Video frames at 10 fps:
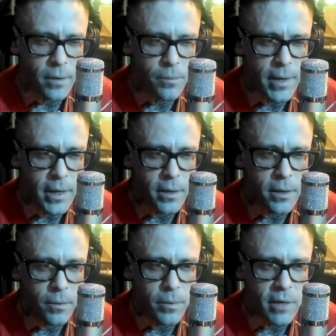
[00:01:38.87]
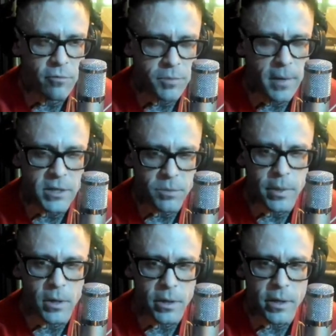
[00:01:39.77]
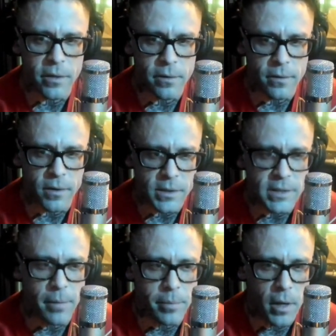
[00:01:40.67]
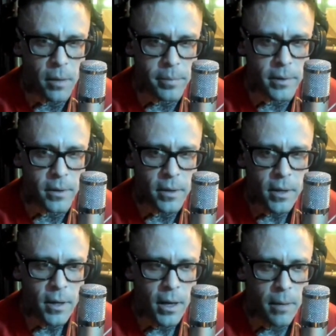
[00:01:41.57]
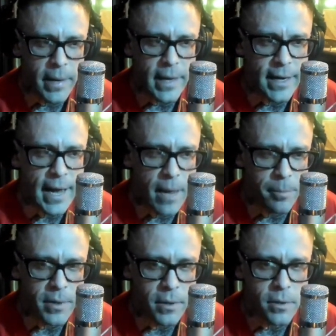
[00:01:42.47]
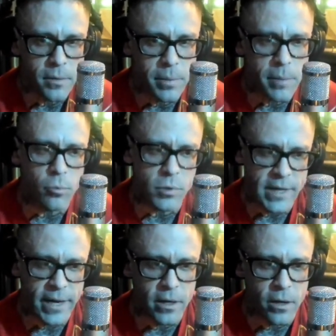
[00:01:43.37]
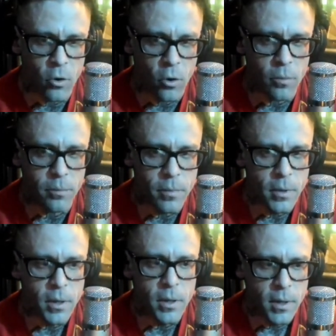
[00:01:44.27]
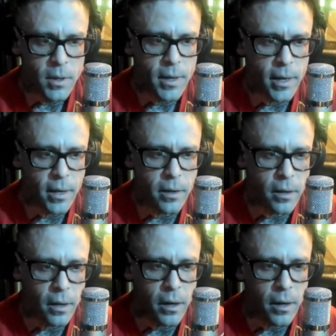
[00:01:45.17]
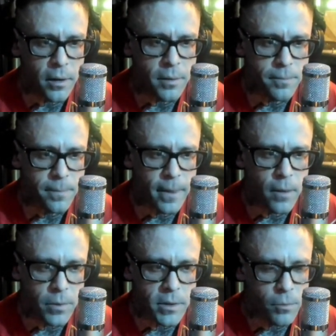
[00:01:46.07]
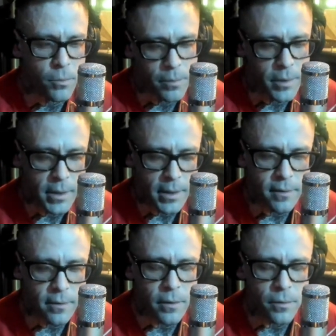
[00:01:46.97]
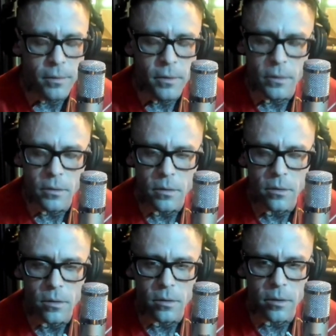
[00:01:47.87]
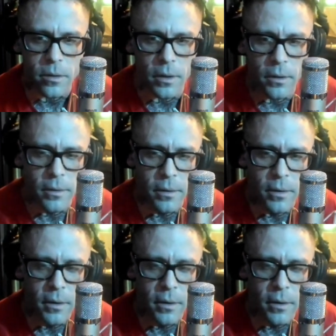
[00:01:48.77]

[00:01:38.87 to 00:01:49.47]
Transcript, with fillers: we had we had a we had a responsibility to, to step it up and and make it happen. People were staying at home, and uh, then we did what we needed to do. You know